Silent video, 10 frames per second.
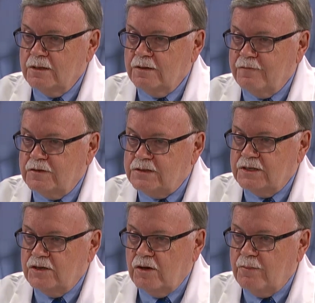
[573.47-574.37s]
first thing
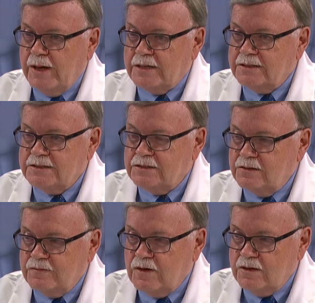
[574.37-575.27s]
you know about it is
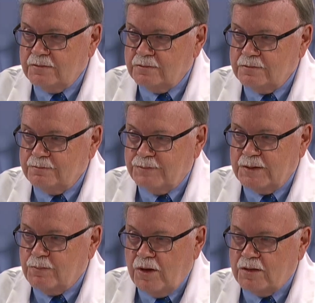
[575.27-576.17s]
you've got
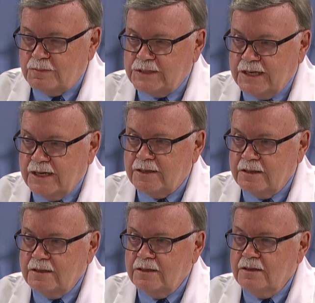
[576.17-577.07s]
big polyps again.
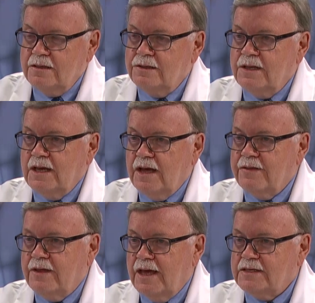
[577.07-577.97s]
The
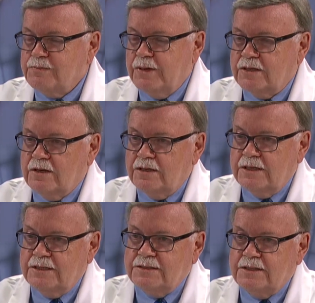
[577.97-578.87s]
other aspect
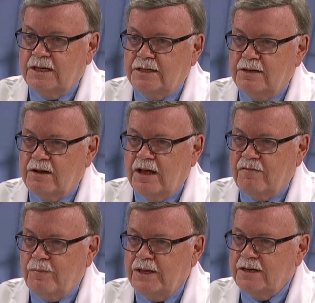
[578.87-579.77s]
is that there
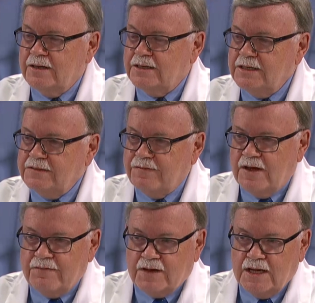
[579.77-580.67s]
have been at least
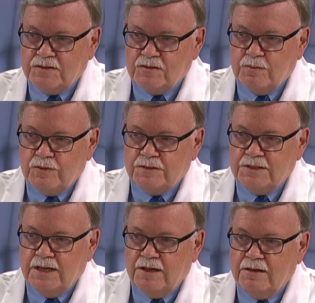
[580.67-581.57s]
5 case
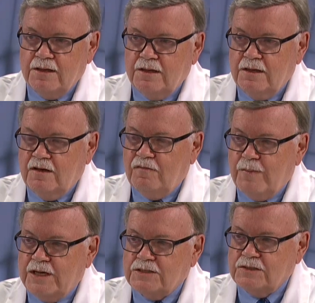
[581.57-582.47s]
reports now of
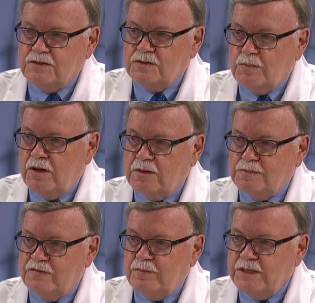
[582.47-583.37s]
patients whose
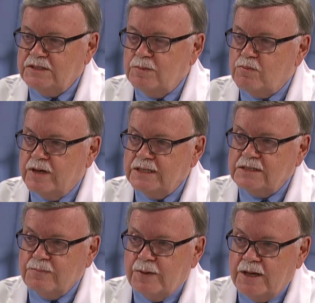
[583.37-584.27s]
polyps have been
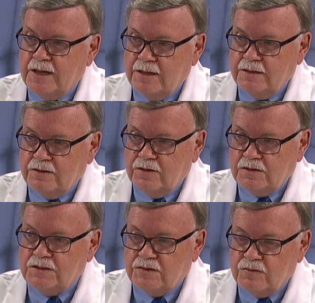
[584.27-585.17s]
suppressed by
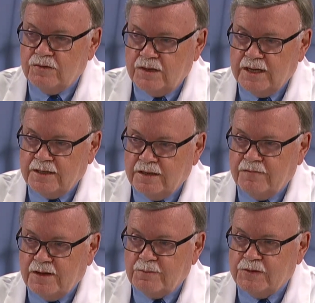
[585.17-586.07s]
non-steroidal
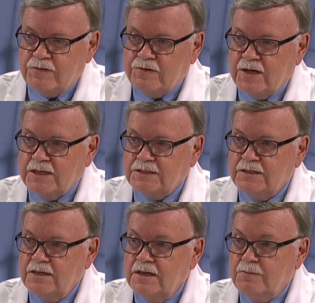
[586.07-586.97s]
anti-inflammatory drugs,
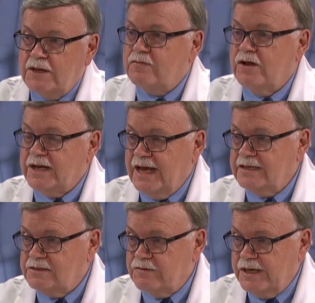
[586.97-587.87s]
but have got a
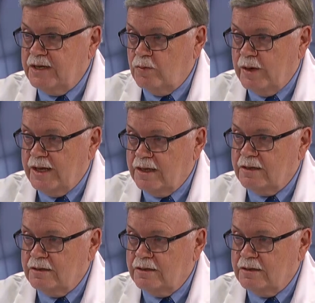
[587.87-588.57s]
cancer anyway.